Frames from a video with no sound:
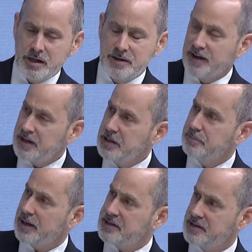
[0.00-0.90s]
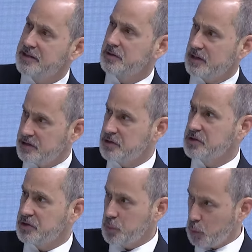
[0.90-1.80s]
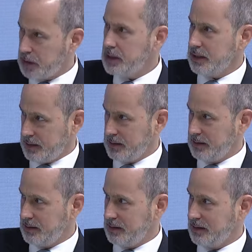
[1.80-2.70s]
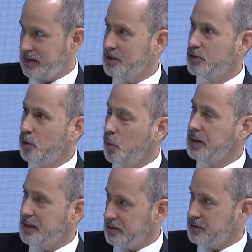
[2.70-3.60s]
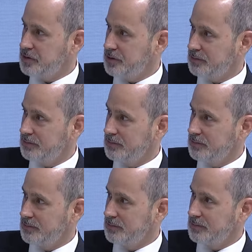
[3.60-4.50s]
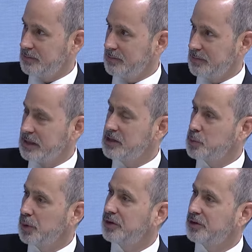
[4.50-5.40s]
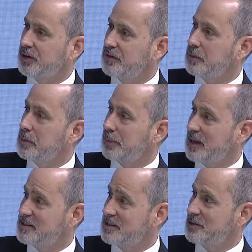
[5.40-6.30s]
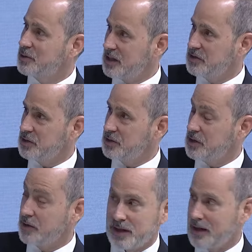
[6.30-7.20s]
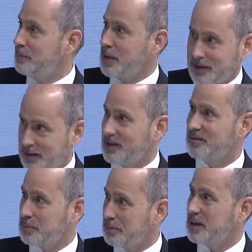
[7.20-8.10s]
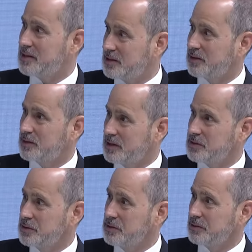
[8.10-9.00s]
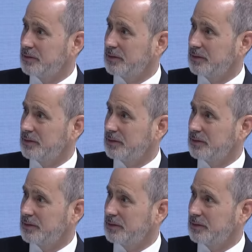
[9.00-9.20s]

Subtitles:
If I need plastic utensils to win, and no one else is willing to give up on plastic utensils, then I'm not going to give up on plastic utensils.